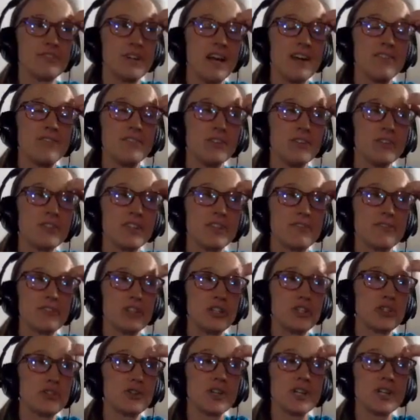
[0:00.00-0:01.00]
used
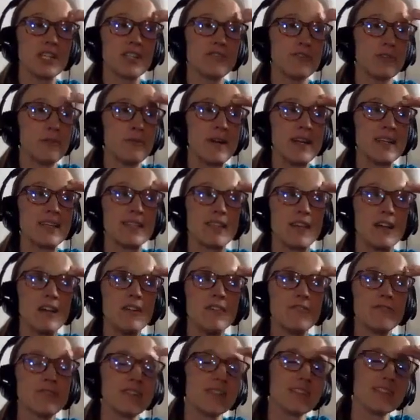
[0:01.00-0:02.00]
different tricks for
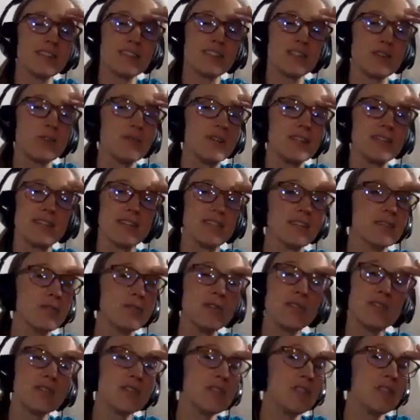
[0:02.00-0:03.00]
myself because it's always
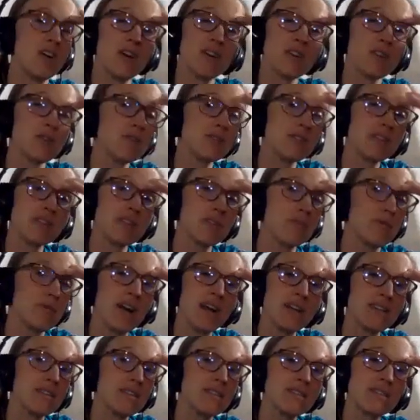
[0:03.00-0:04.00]
the long notes and the
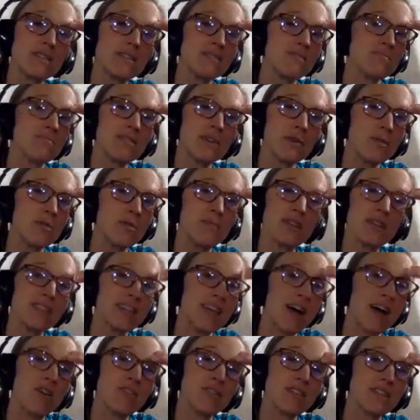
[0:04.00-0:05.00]
rests that we
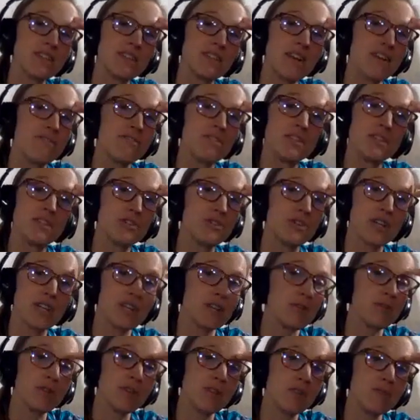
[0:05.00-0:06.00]
miscount. It's never the tricky
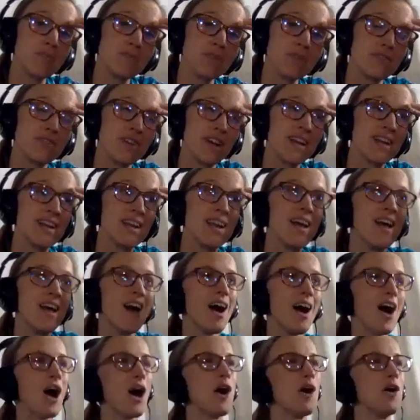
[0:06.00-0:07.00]
rhythms, right?
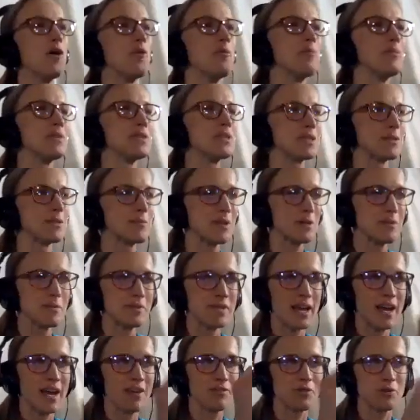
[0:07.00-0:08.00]
Sometimes
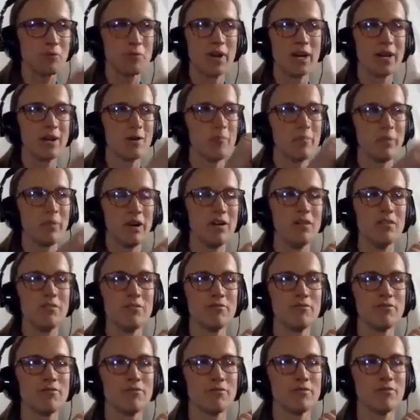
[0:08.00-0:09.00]
I have to write above
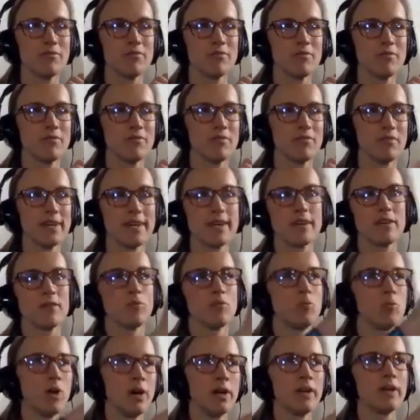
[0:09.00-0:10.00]
like
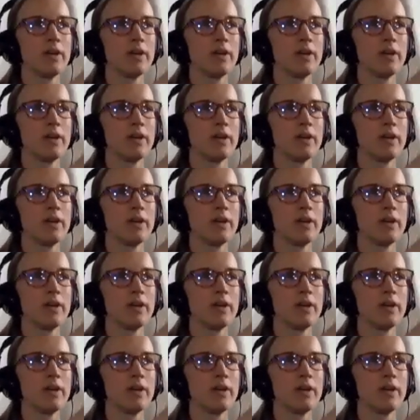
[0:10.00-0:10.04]
1